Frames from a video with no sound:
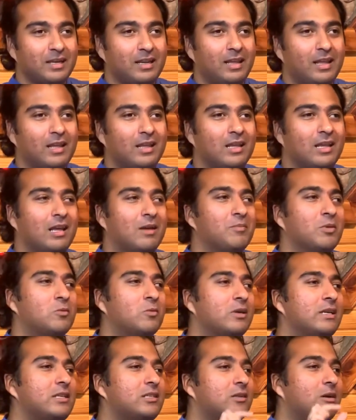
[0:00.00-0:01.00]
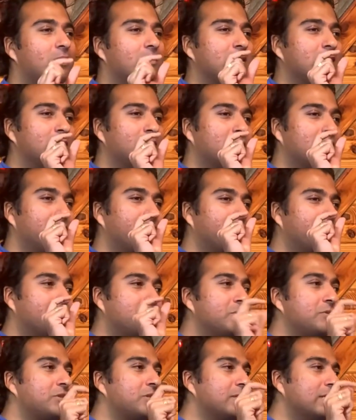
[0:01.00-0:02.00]
But what he's talking about
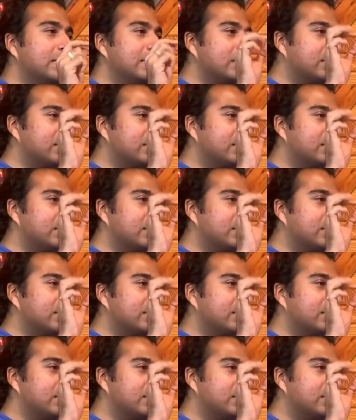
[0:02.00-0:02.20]
first